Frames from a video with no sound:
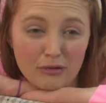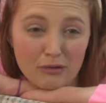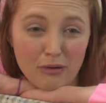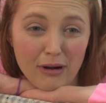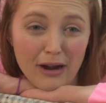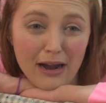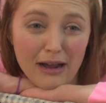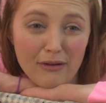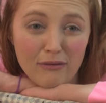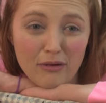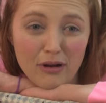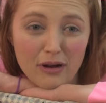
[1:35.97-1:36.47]

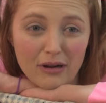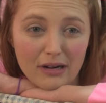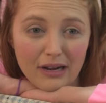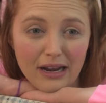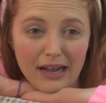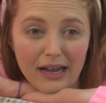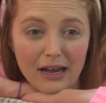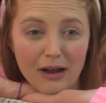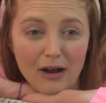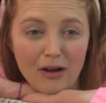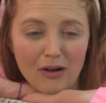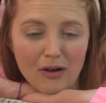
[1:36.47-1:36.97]
thrive on
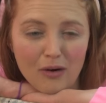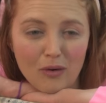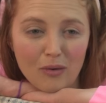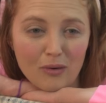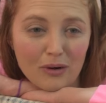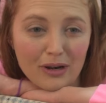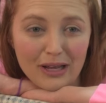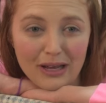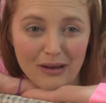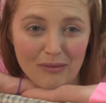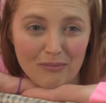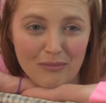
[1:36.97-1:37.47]
like
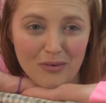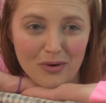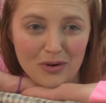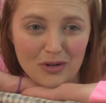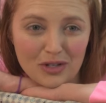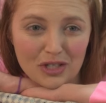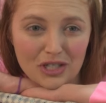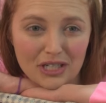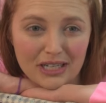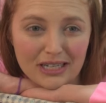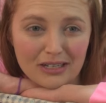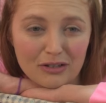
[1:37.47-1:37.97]
only
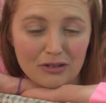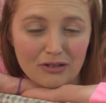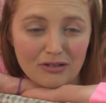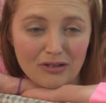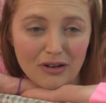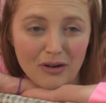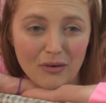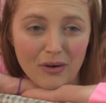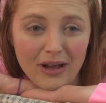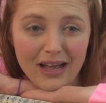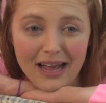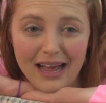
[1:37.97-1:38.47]
emotion,
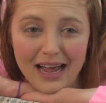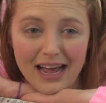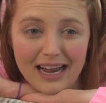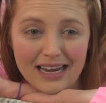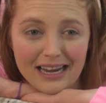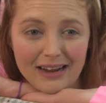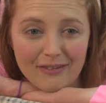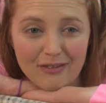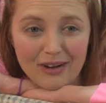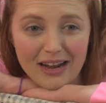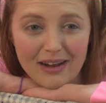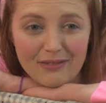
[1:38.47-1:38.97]
so I
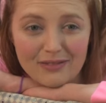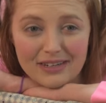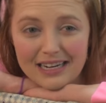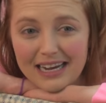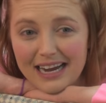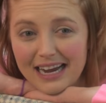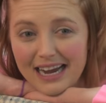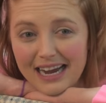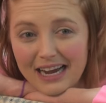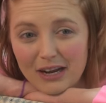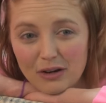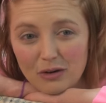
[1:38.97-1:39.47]
never have
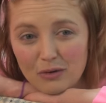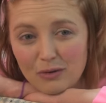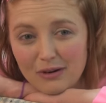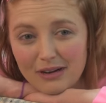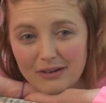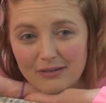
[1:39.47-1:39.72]
to hide who